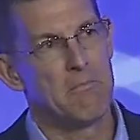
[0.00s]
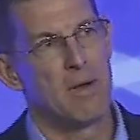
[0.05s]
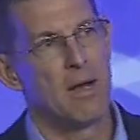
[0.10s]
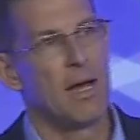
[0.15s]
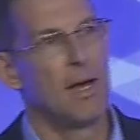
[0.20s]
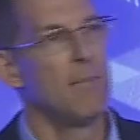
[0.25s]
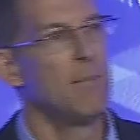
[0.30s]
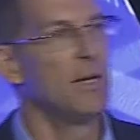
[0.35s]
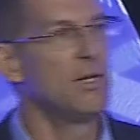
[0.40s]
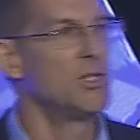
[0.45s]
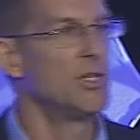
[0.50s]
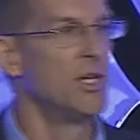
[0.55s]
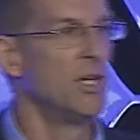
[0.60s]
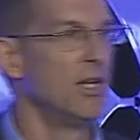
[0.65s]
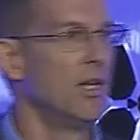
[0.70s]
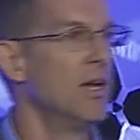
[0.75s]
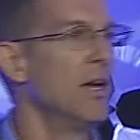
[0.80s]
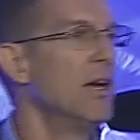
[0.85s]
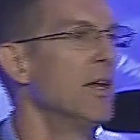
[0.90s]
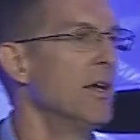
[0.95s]
I bet you
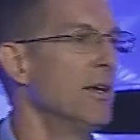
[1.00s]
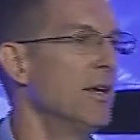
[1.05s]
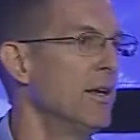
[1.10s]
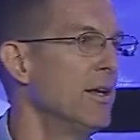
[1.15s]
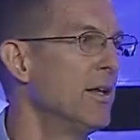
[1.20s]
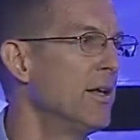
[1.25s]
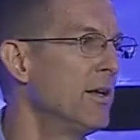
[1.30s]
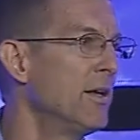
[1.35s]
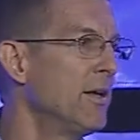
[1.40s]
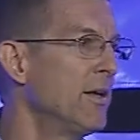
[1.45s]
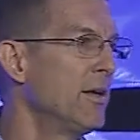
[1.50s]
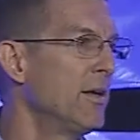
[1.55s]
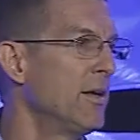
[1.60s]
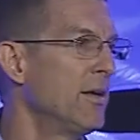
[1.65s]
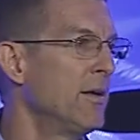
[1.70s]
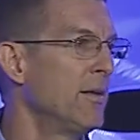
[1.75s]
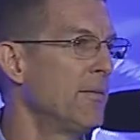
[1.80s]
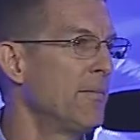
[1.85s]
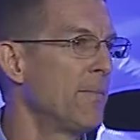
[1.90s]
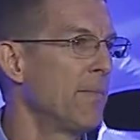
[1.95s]
none.
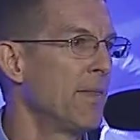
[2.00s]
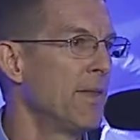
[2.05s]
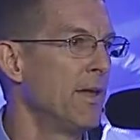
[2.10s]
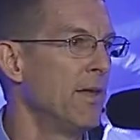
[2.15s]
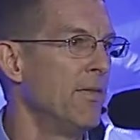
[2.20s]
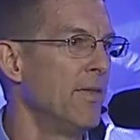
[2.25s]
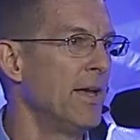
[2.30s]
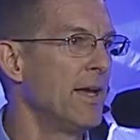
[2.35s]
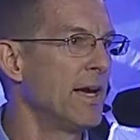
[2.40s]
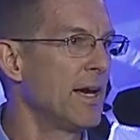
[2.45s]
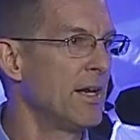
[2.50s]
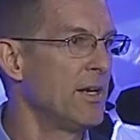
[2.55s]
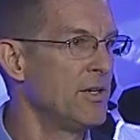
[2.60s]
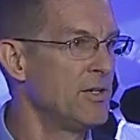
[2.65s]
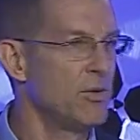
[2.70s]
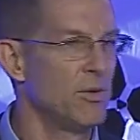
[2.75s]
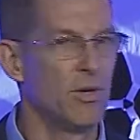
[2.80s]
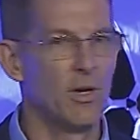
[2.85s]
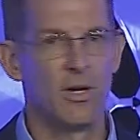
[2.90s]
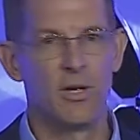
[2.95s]
And they got
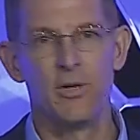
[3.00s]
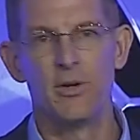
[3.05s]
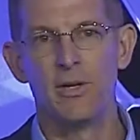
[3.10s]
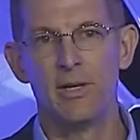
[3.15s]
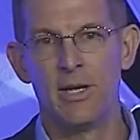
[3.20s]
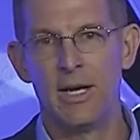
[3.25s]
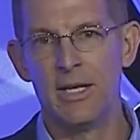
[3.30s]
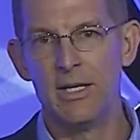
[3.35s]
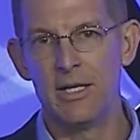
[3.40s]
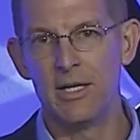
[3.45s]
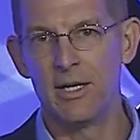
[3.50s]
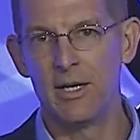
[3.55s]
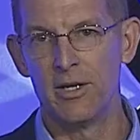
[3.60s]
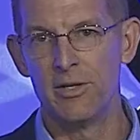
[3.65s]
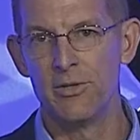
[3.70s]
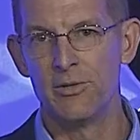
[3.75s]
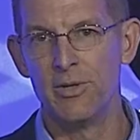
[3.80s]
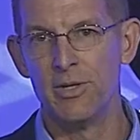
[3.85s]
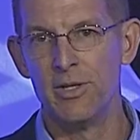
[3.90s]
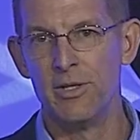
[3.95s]
into 190
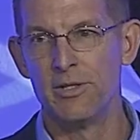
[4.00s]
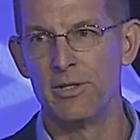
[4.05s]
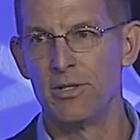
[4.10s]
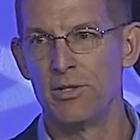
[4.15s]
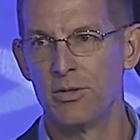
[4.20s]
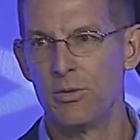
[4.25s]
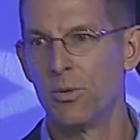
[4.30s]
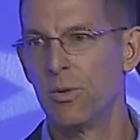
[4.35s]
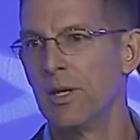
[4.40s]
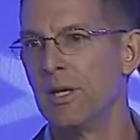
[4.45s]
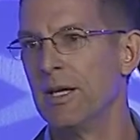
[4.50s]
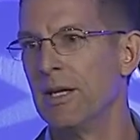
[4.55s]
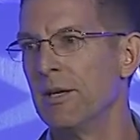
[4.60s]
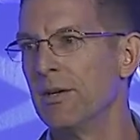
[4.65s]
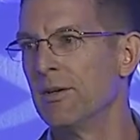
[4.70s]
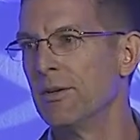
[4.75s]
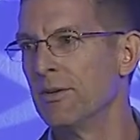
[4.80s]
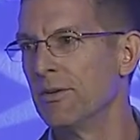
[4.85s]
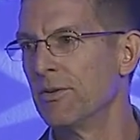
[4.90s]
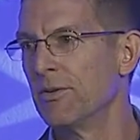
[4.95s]
countries in 20
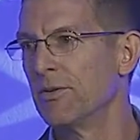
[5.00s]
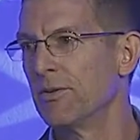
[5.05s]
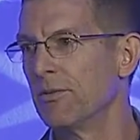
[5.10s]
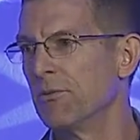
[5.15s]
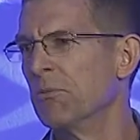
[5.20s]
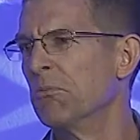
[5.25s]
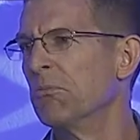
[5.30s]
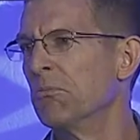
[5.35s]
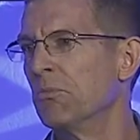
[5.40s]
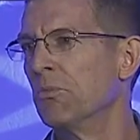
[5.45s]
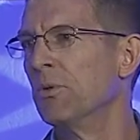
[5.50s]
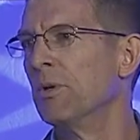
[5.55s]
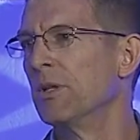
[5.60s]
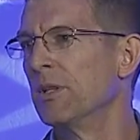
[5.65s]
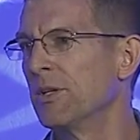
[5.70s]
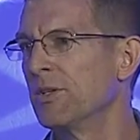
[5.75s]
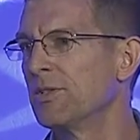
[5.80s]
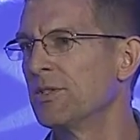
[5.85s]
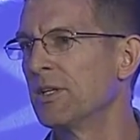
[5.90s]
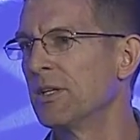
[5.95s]
years,
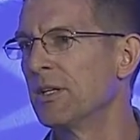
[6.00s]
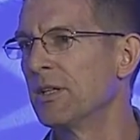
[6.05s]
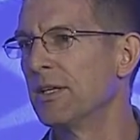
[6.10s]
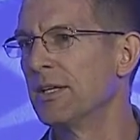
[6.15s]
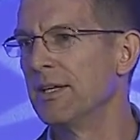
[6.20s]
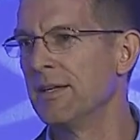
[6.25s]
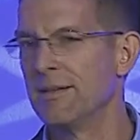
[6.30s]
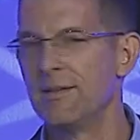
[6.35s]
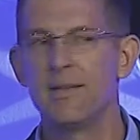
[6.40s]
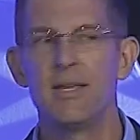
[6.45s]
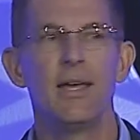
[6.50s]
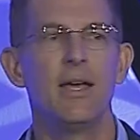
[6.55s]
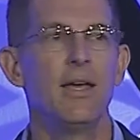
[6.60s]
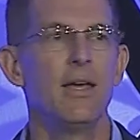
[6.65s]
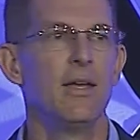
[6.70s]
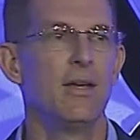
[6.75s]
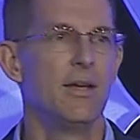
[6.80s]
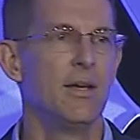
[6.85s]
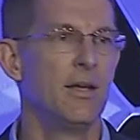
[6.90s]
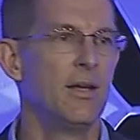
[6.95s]
realistically in
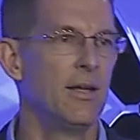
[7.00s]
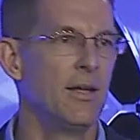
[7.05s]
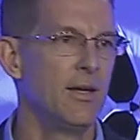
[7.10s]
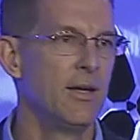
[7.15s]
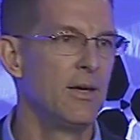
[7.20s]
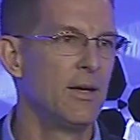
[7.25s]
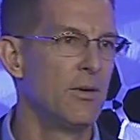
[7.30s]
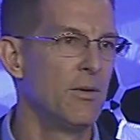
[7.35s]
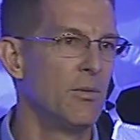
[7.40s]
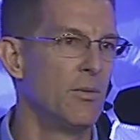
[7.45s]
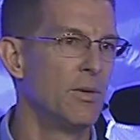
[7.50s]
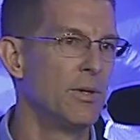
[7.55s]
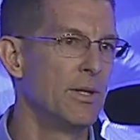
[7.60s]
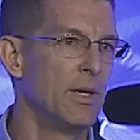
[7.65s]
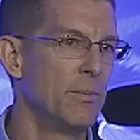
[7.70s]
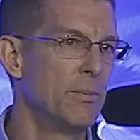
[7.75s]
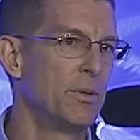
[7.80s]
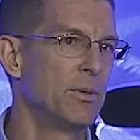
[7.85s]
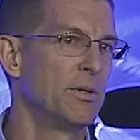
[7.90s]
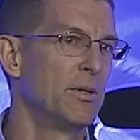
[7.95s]
10, when
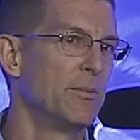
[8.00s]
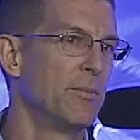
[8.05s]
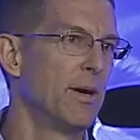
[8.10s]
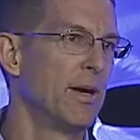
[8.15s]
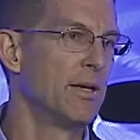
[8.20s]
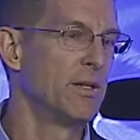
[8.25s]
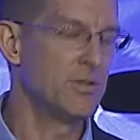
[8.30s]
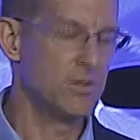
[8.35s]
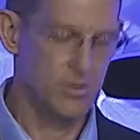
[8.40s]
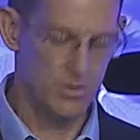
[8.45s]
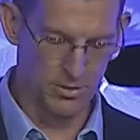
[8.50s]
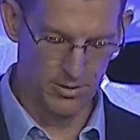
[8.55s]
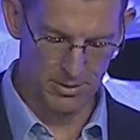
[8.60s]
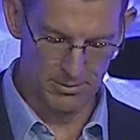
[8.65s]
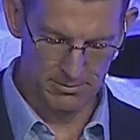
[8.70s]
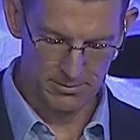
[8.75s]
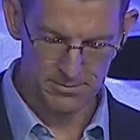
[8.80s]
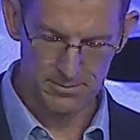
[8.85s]
they put their minds to it.